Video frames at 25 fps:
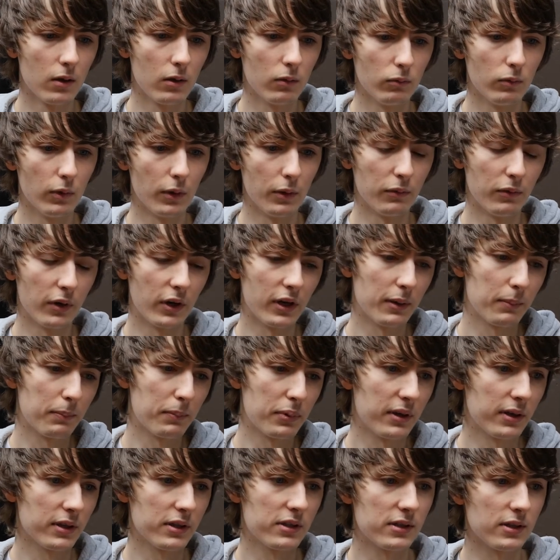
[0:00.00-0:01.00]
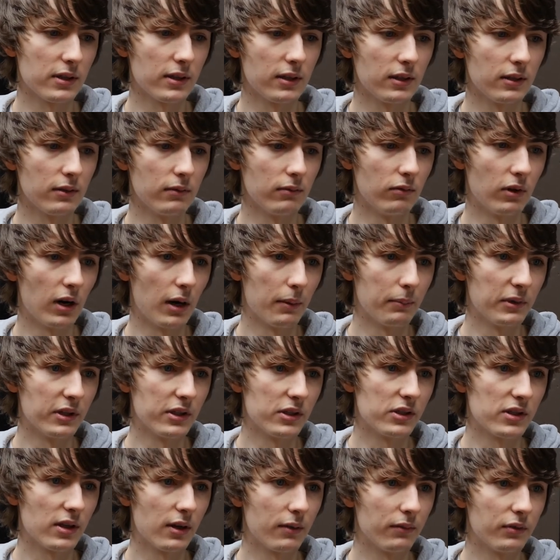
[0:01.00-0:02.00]
We were running PSC RAM
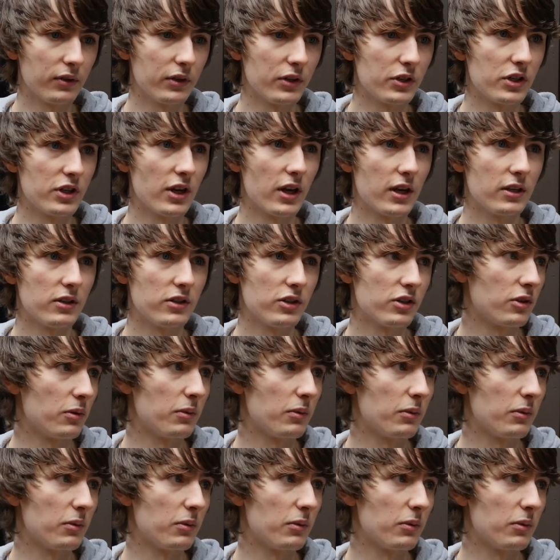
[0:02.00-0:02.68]
this time for a change,